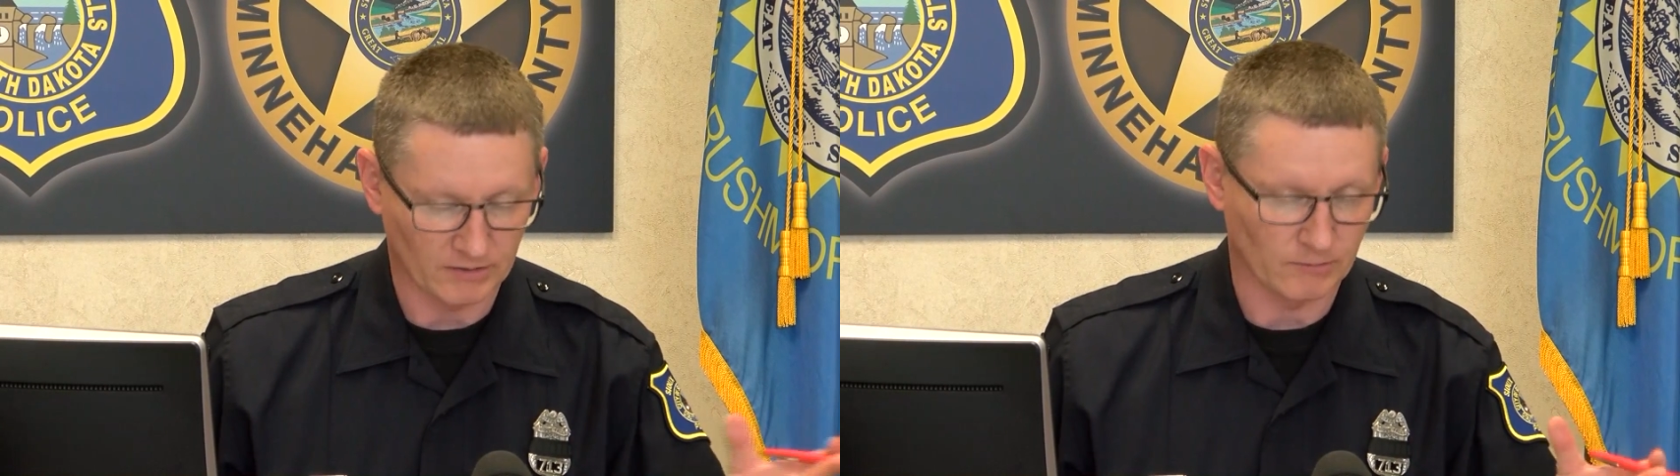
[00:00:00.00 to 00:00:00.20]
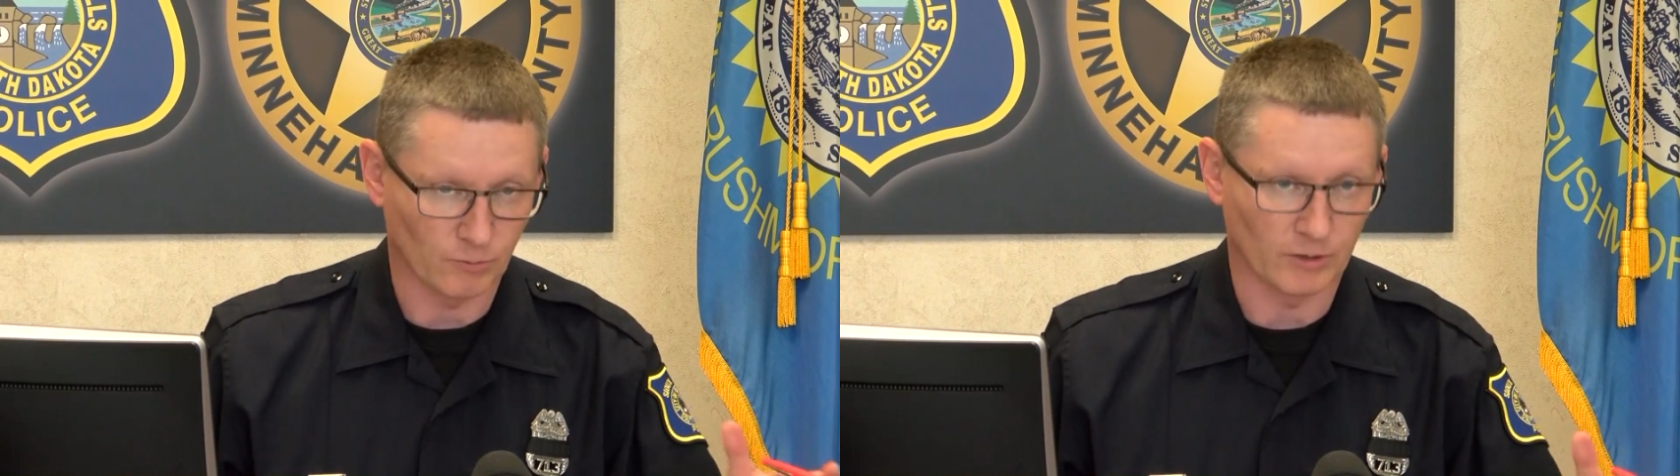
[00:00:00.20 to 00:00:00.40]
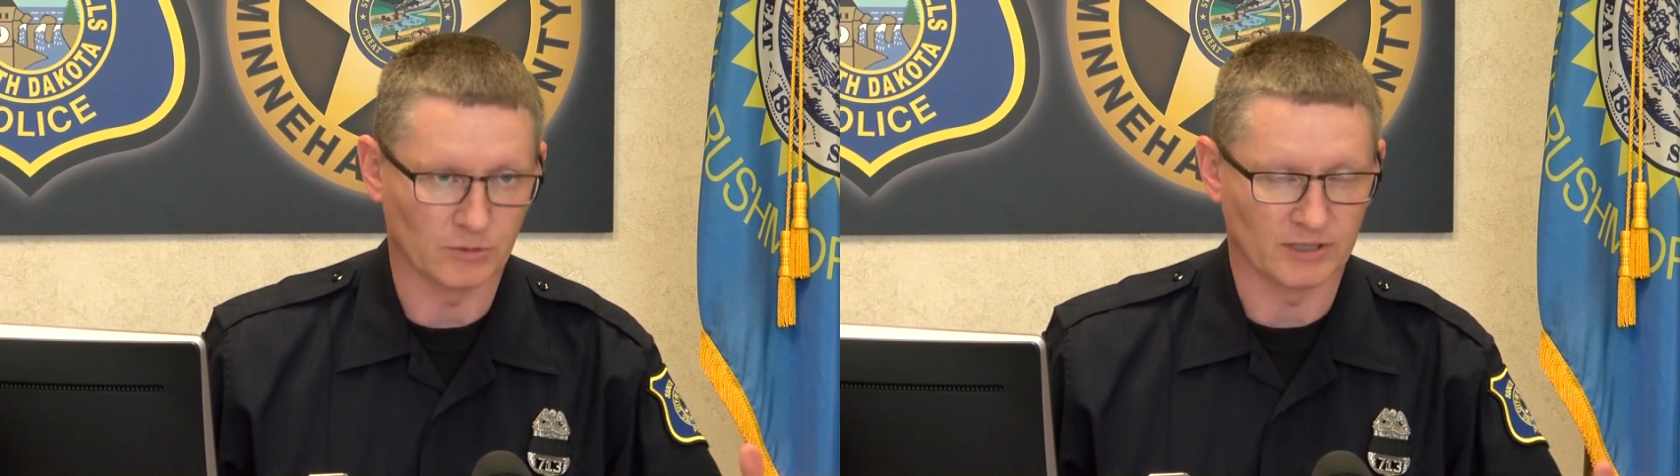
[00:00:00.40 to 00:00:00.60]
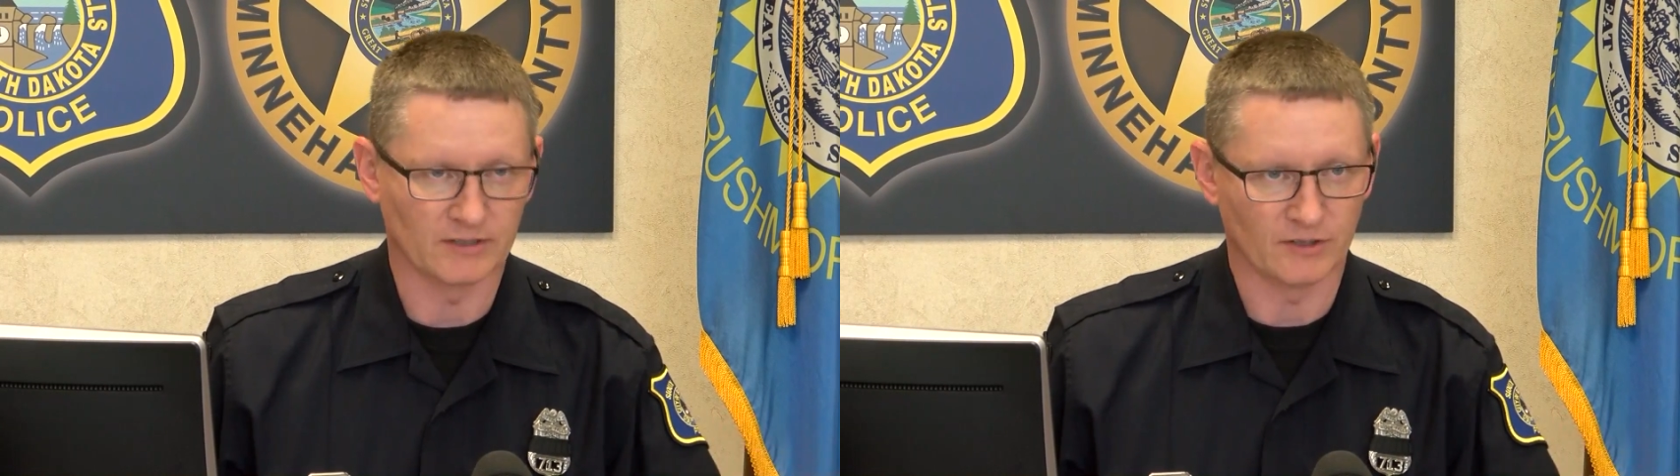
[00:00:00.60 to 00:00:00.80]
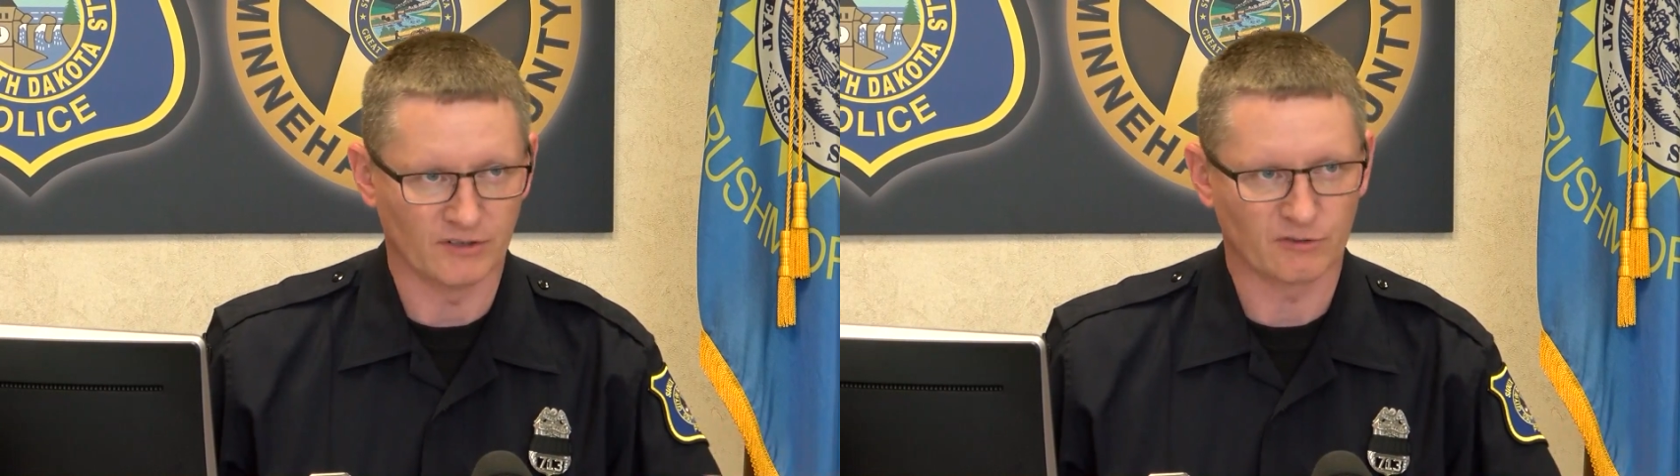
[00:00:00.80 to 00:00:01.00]
it were able to get
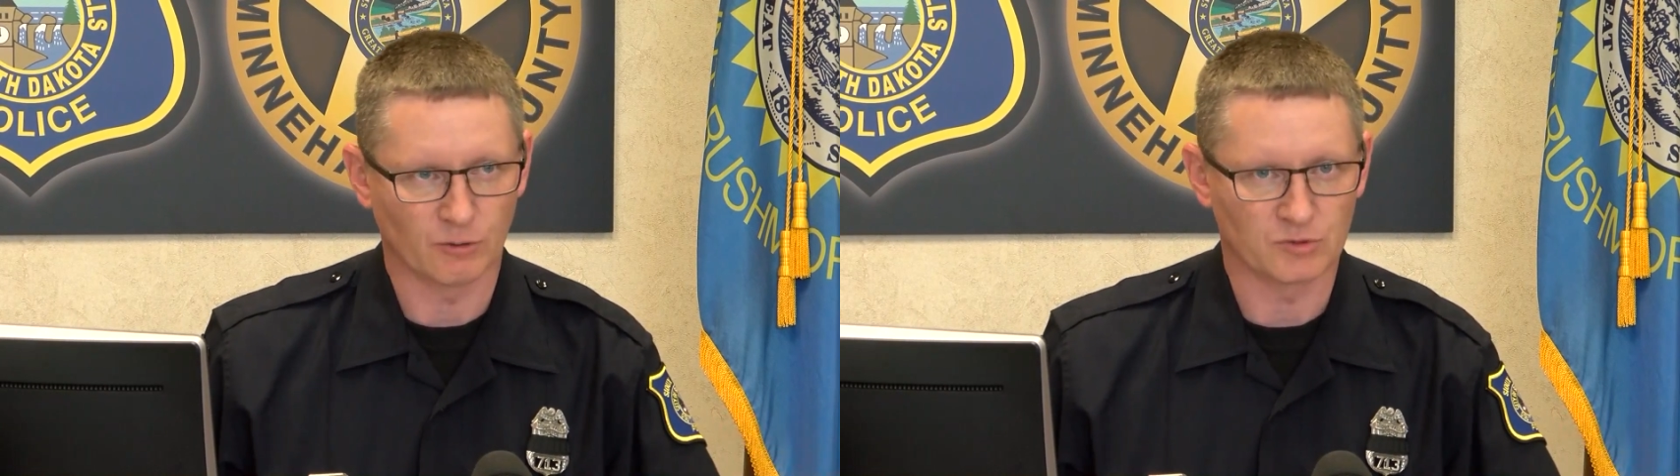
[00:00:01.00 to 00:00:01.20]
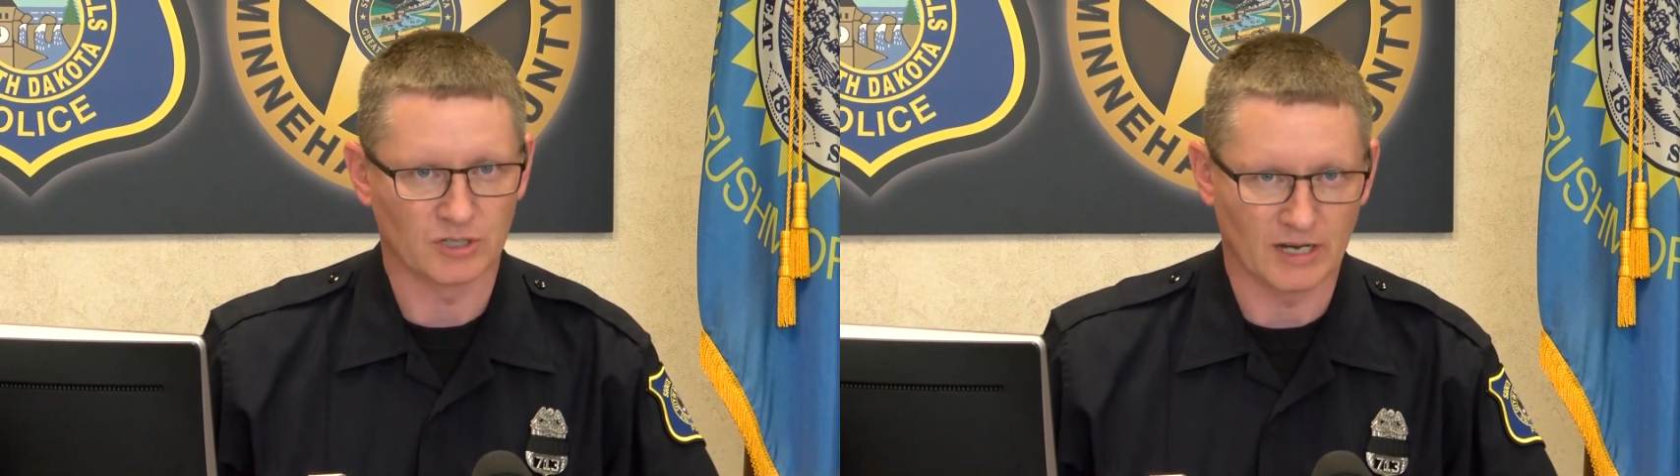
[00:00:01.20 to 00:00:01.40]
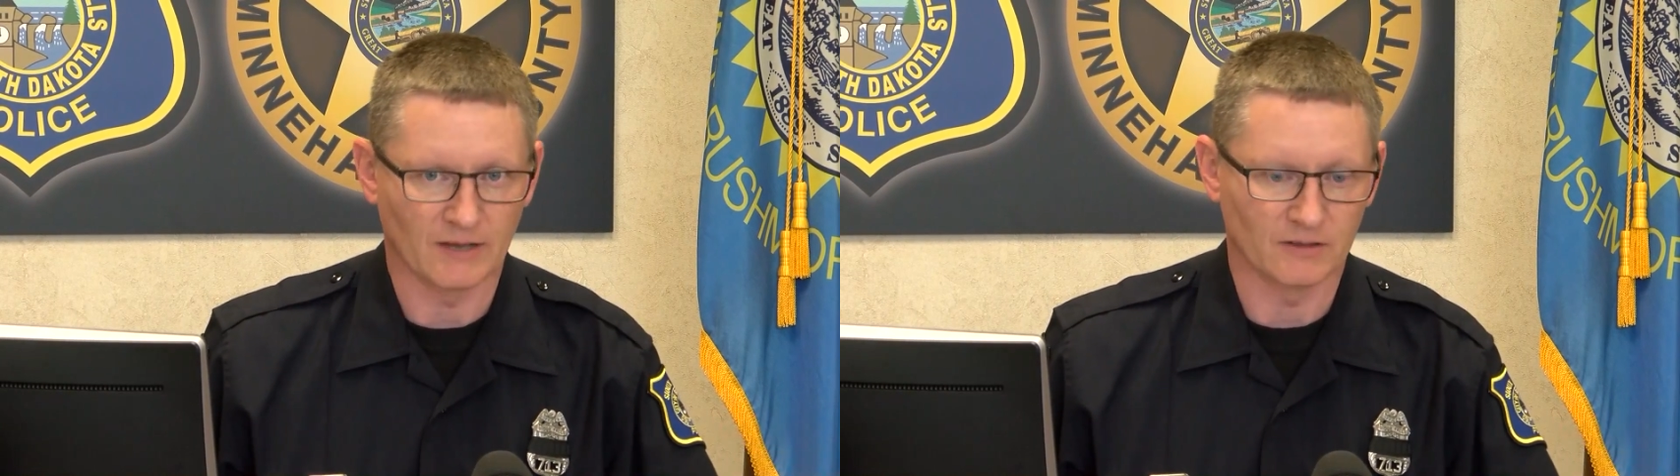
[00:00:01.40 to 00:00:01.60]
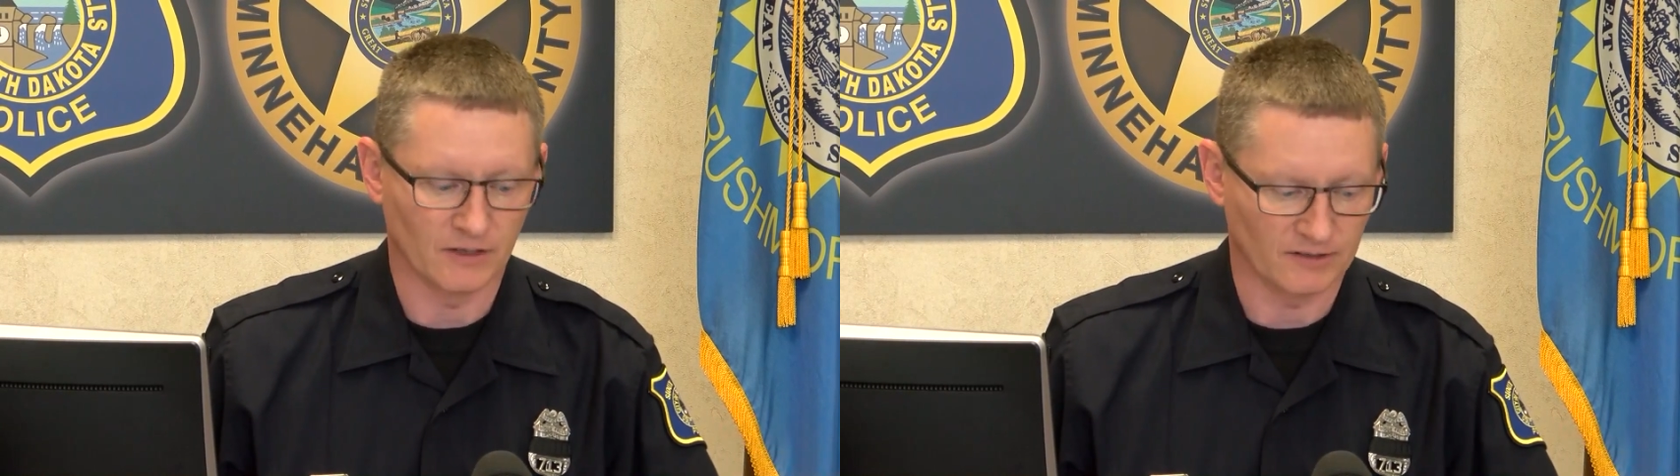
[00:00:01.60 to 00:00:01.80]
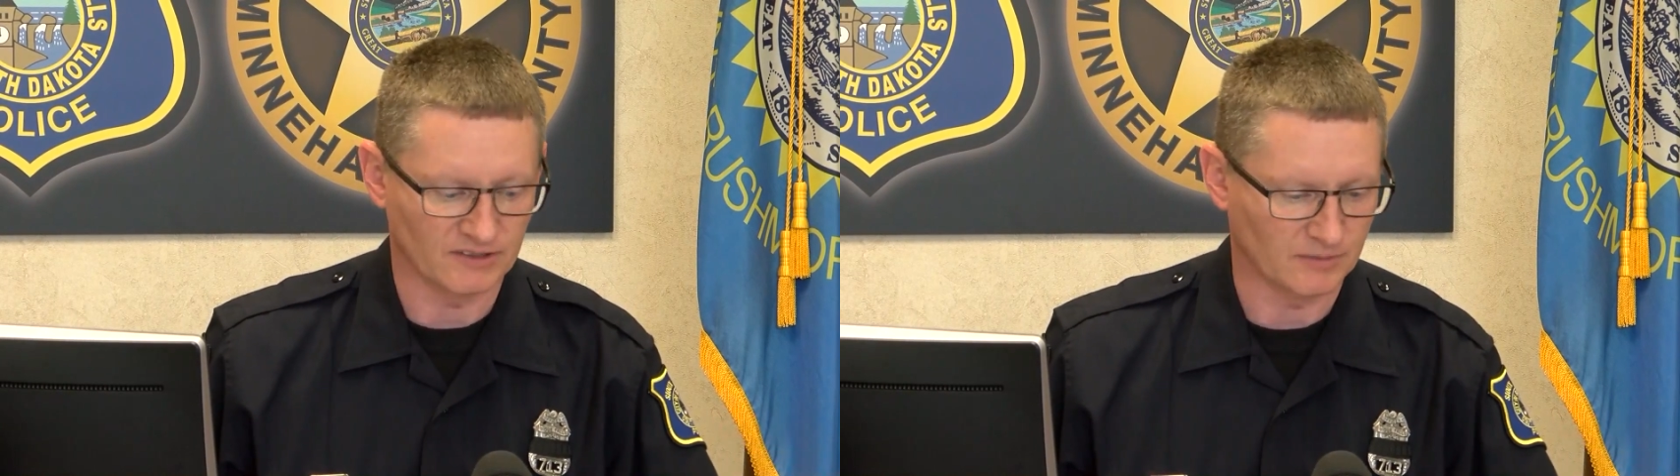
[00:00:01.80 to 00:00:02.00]
the description and the
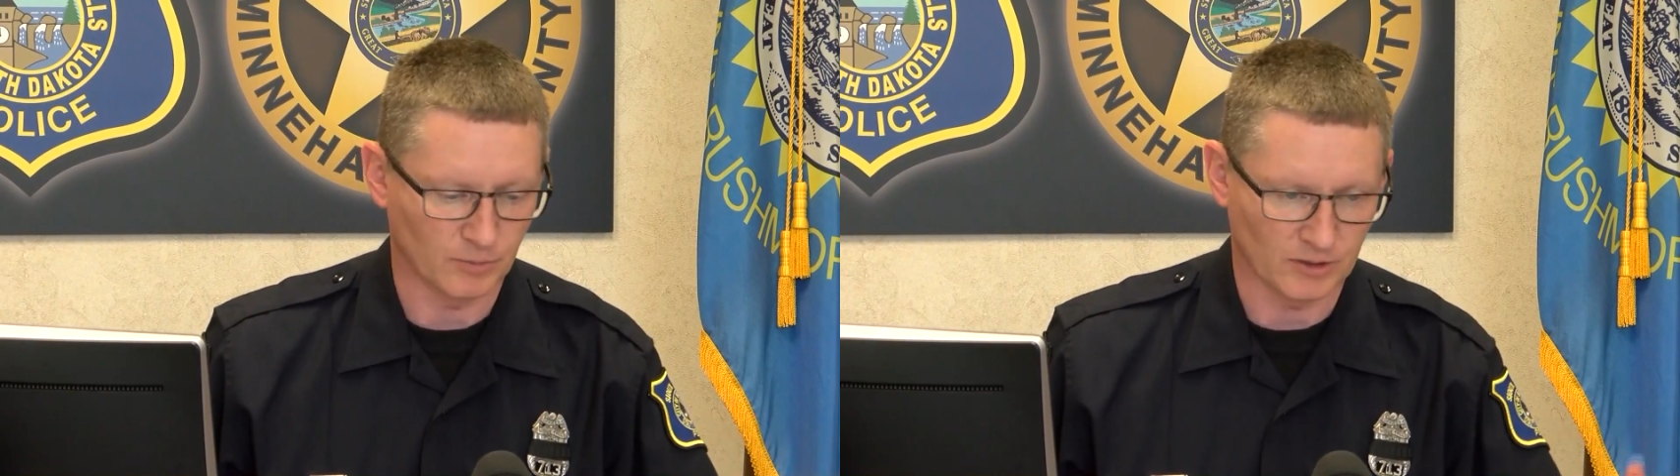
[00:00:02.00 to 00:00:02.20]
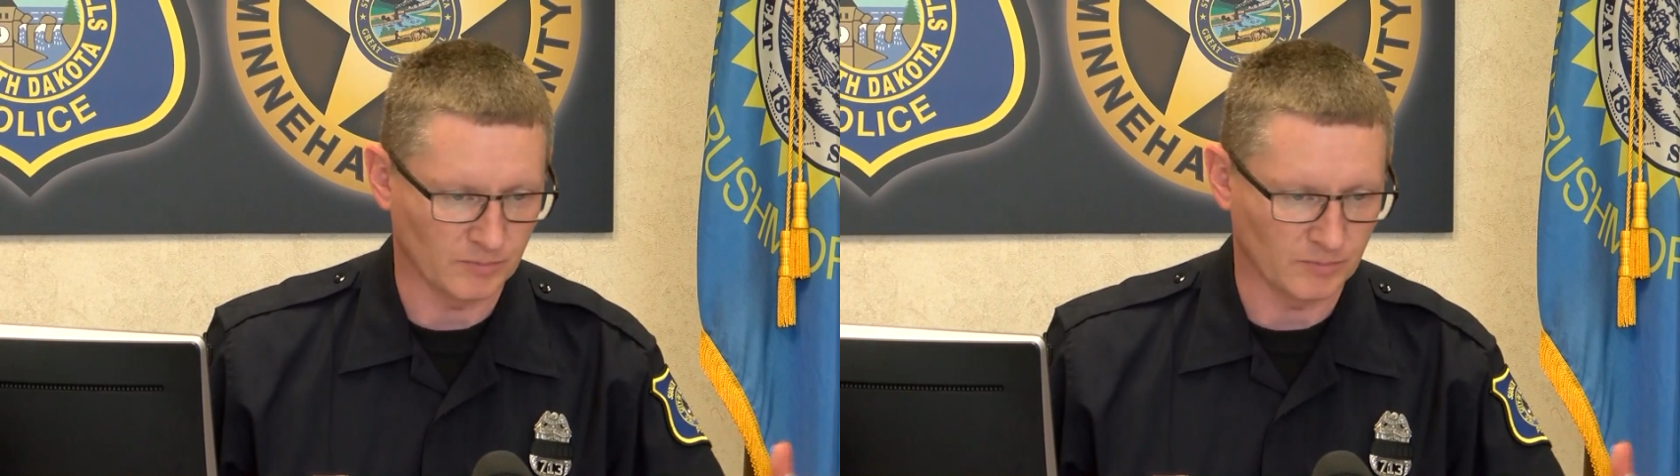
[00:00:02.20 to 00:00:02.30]
license plate,